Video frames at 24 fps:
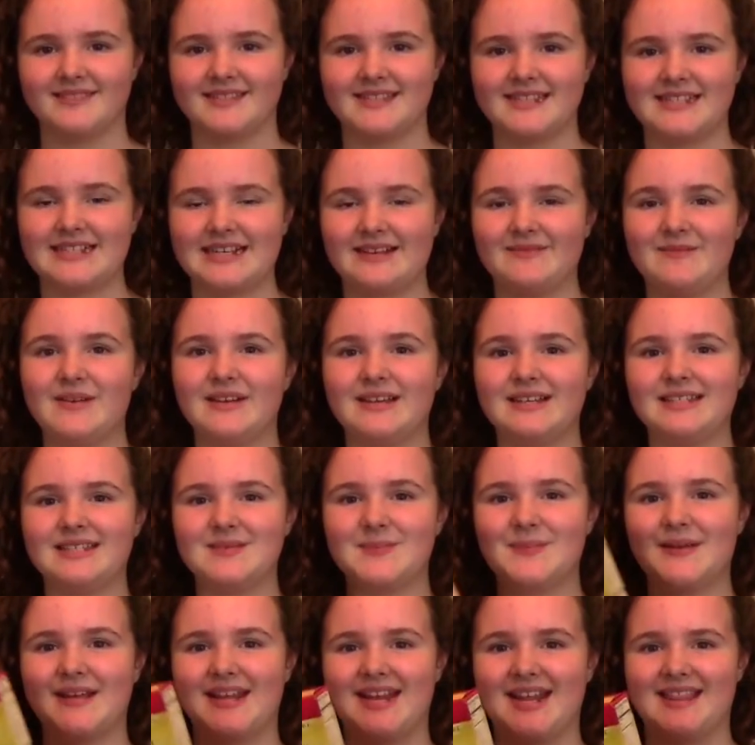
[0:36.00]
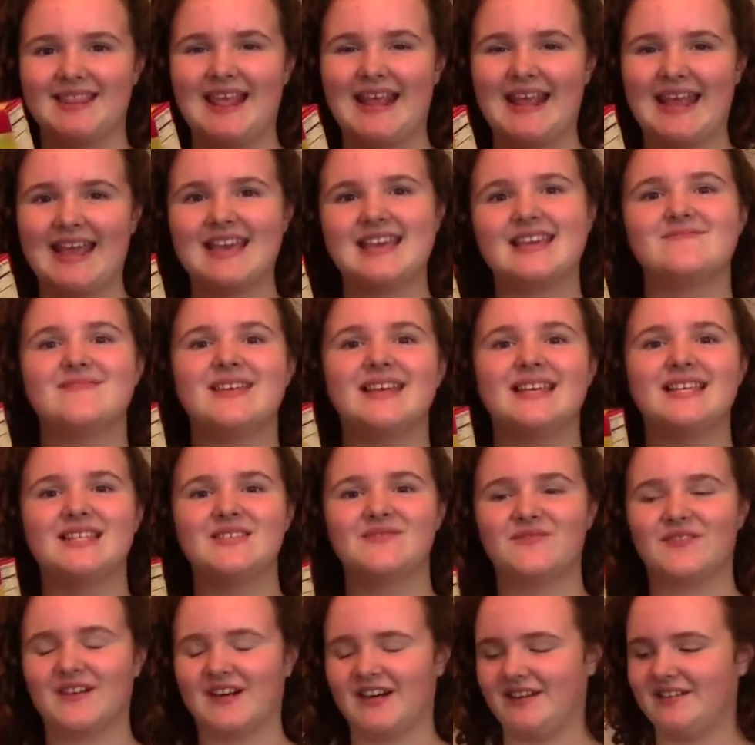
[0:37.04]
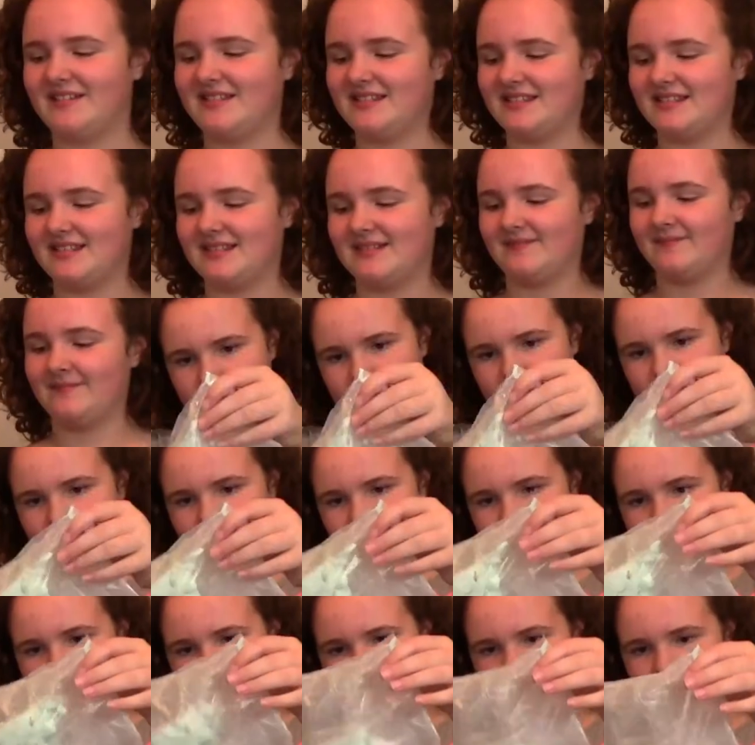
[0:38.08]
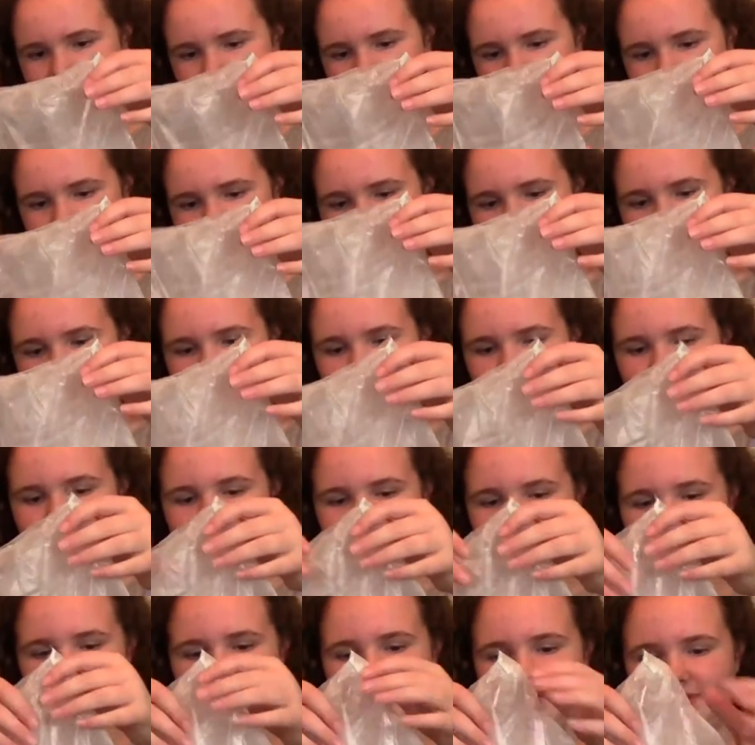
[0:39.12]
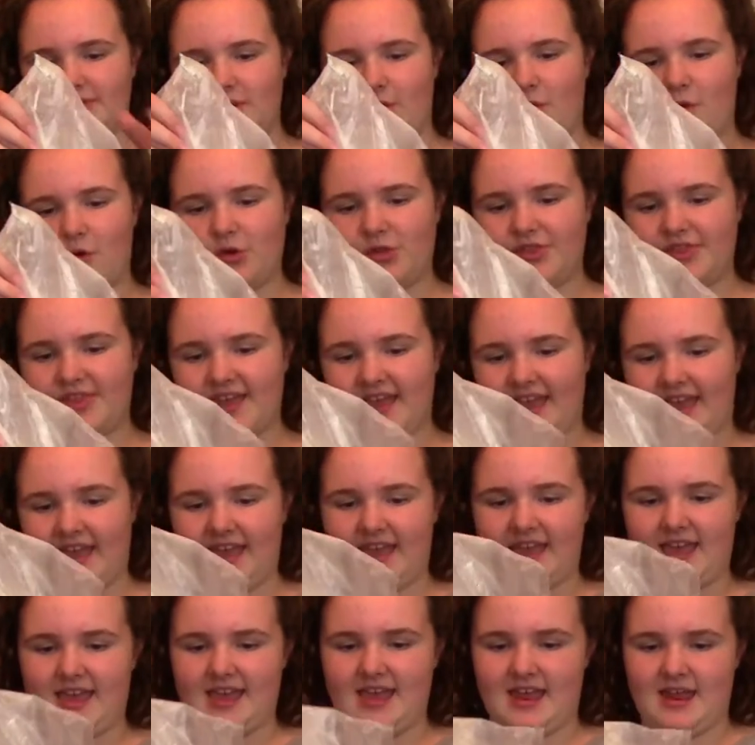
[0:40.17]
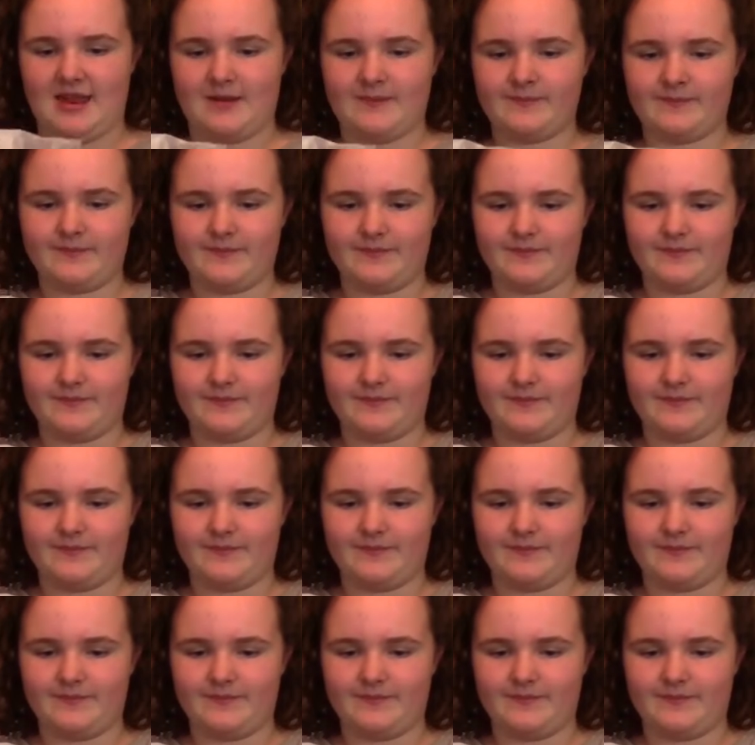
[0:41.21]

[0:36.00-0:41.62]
So I'm going to put in the cake mix first. So we're going to put the whole thing in.